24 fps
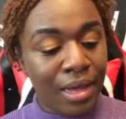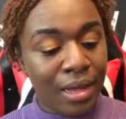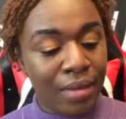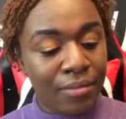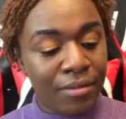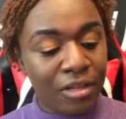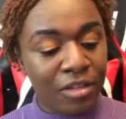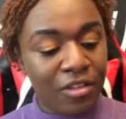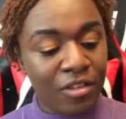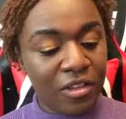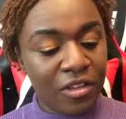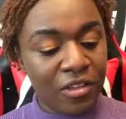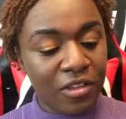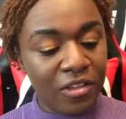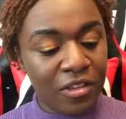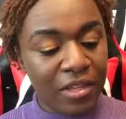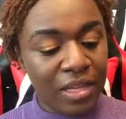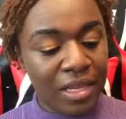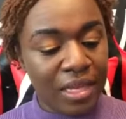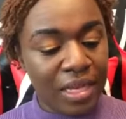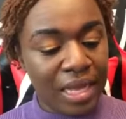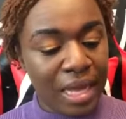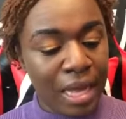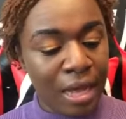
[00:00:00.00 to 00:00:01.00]
this is
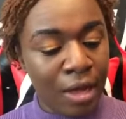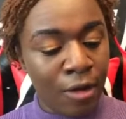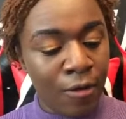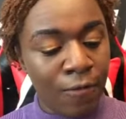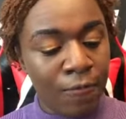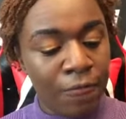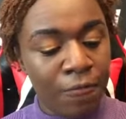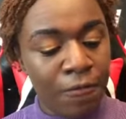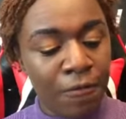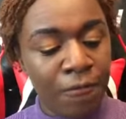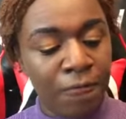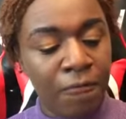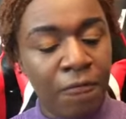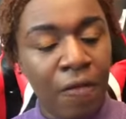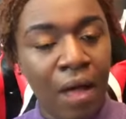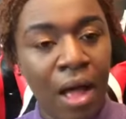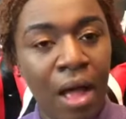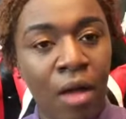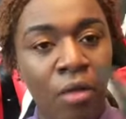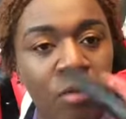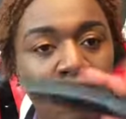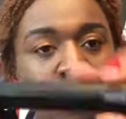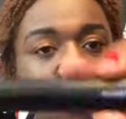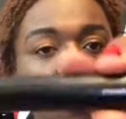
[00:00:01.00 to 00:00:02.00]
the e.l.f.
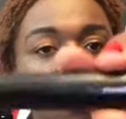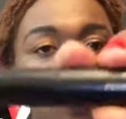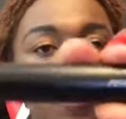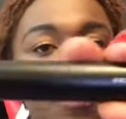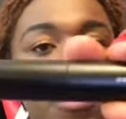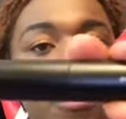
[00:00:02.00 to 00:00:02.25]
Volume